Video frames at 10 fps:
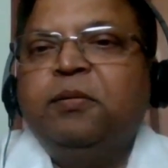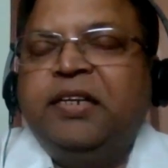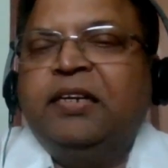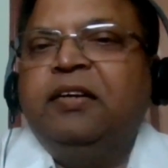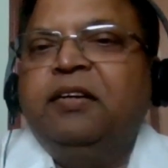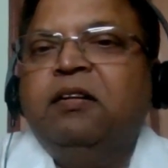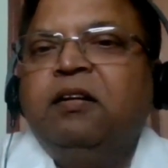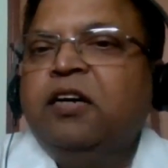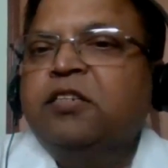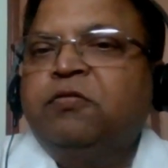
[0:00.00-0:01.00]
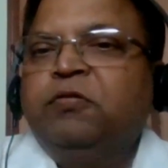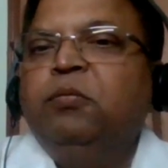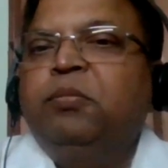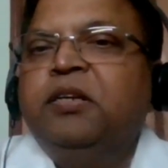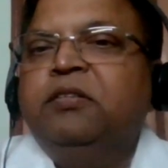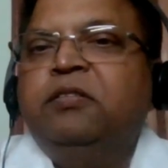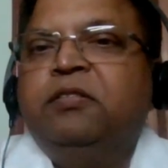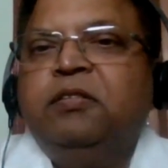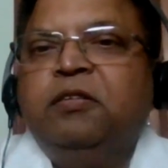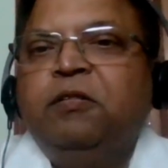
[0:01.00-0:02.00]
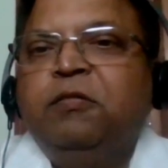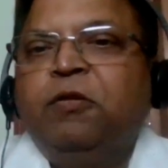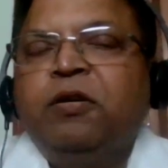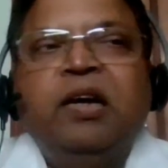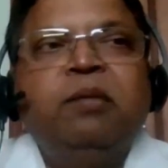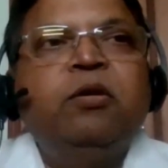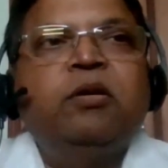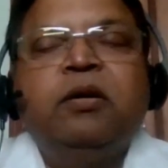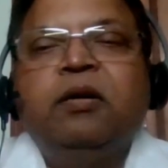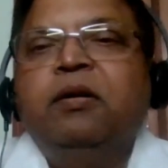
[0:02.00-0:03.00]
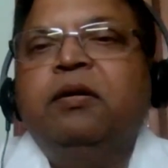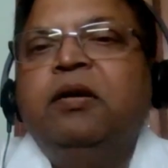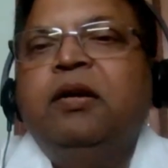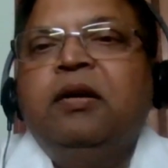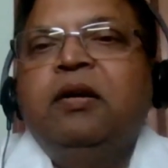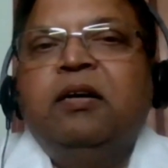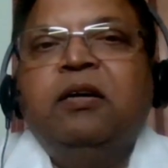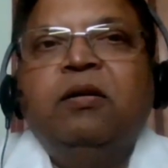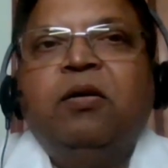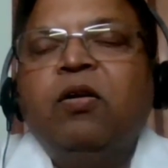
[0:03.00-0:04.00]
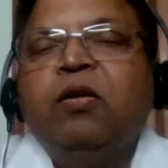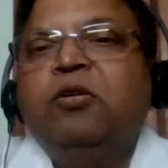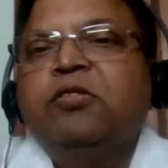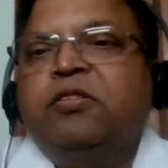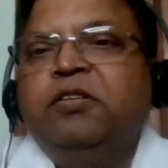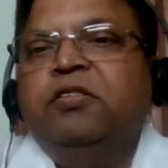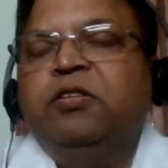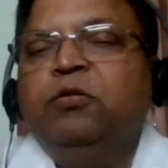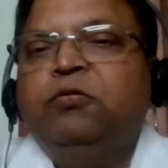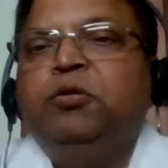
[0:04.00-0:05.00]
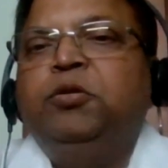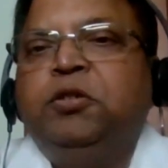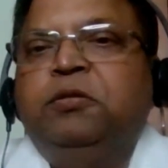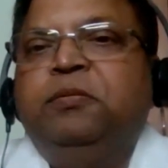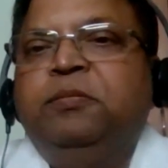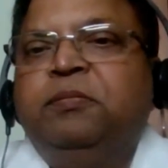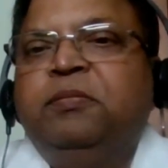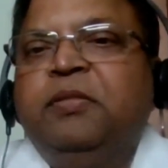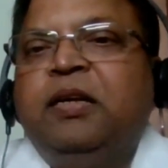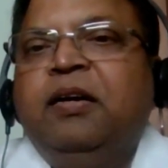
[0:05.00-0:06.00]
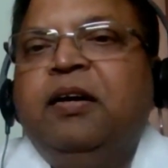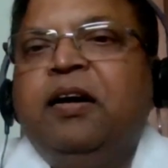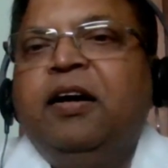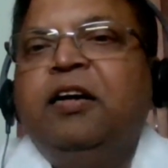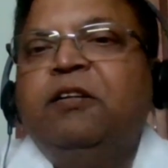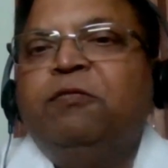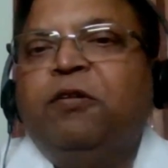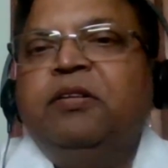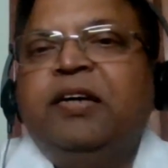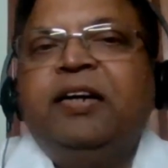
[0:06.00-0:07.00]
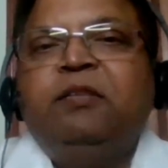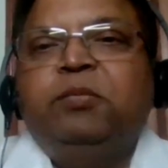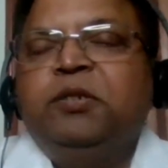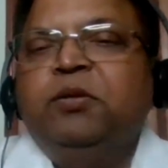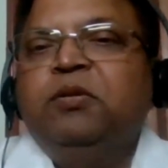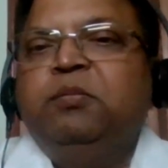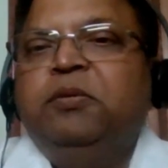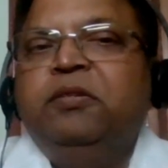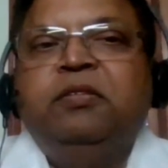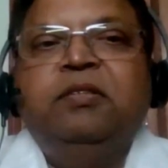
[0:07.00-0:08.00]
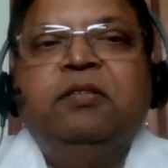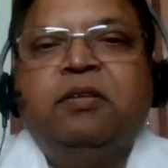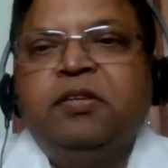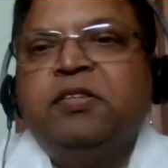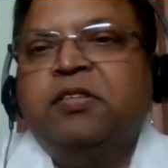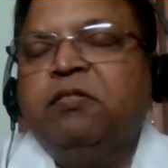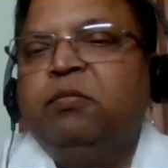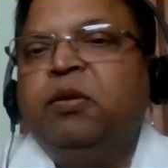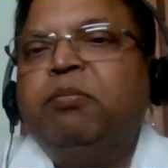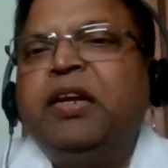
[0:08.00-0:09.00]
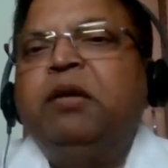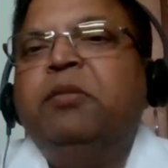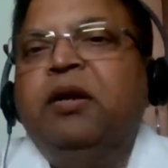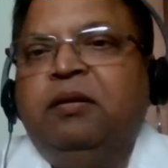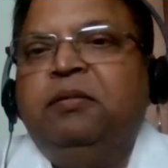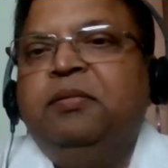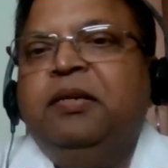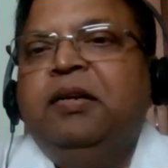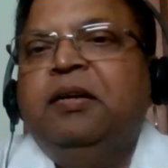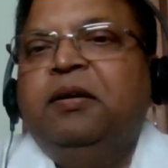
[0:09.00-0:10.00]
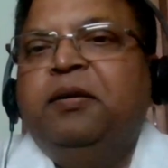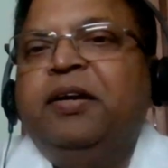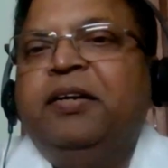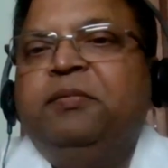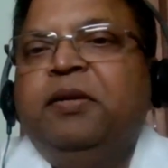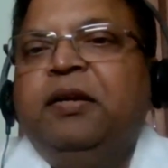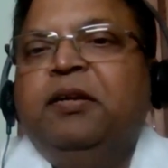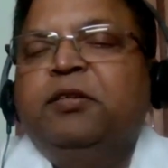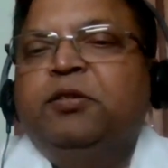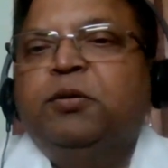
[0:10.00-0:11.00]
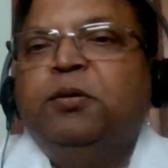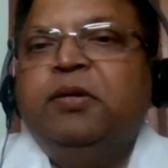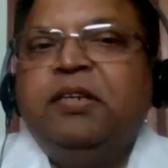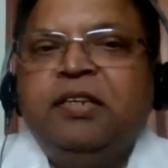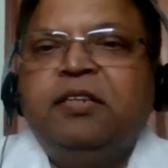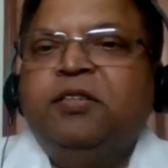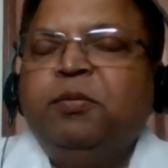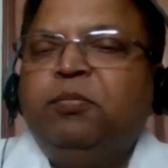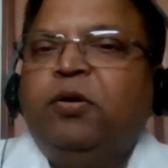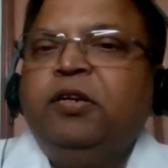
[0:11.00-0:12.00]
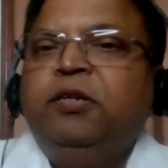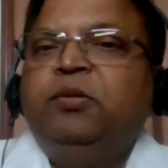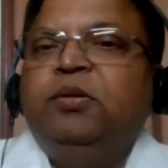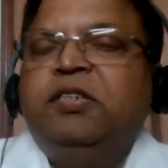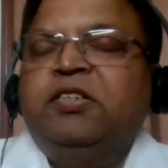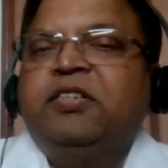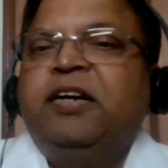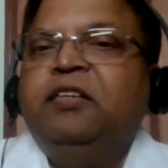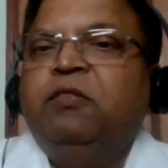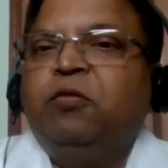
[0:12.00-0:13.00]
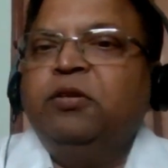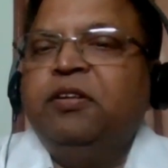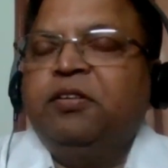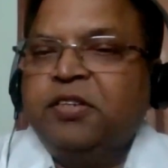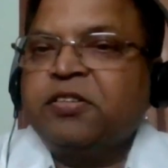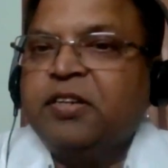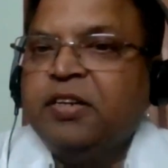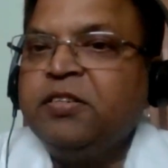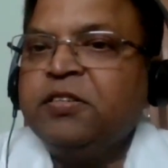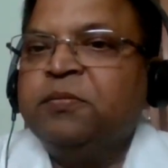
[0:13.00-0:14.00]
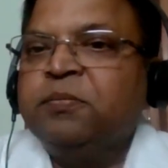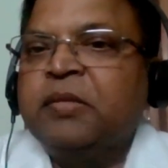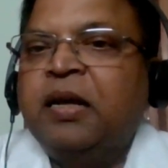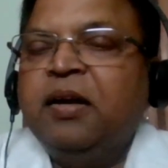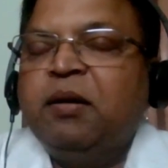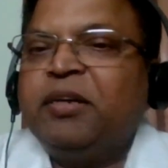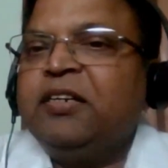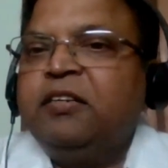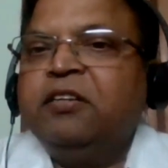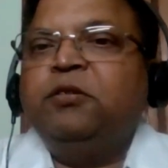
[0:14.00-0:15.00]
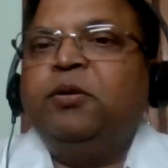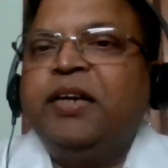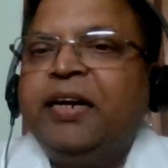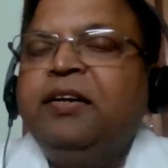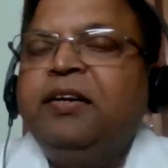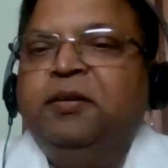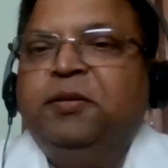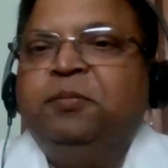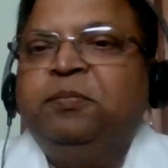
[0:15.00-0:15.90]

taking the last few breaths, for him or her, almost there is no future. And for that particular person, the risk will be minimal, right? So it is important to understand what the risk is, but it does not end here.